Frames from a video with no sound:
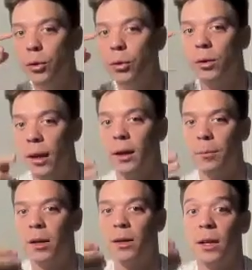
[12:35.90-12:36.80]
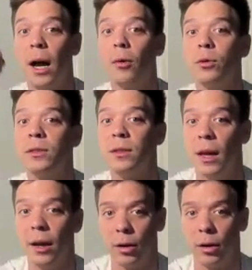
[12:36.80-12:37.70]
you think because I was
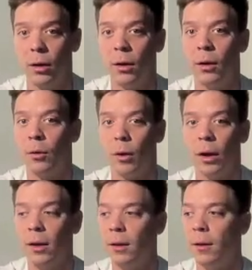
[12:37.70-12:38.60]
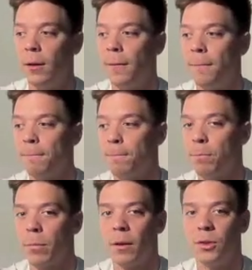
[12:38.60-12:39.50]
there, right?
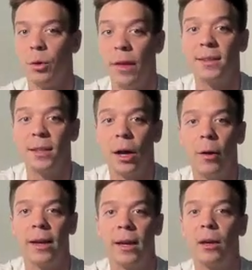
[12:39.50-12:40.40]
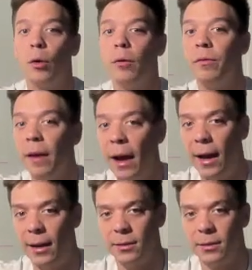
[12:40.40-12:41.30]
So that's how I can go
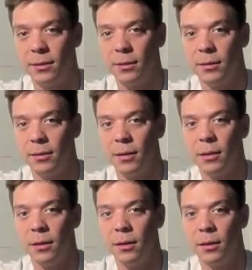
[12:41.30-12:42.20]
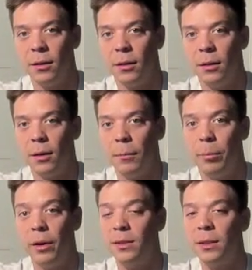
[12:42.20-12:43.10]
fast.
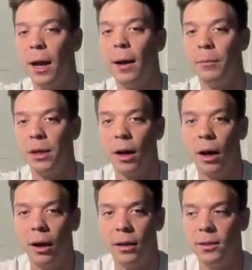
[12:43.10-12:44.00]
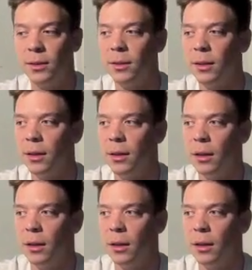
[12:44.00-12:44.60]
But it's not because